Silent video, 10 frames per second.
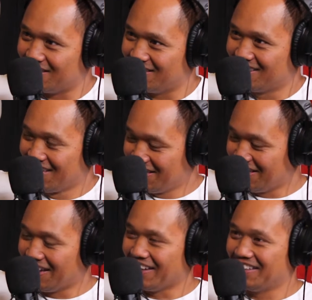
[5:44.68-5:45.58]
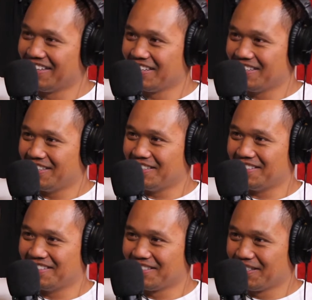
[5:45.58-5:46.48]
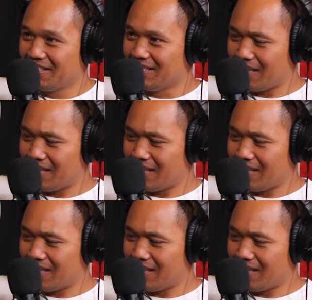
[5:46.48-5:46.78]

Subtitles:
In Sixth Sense, like he doesn't.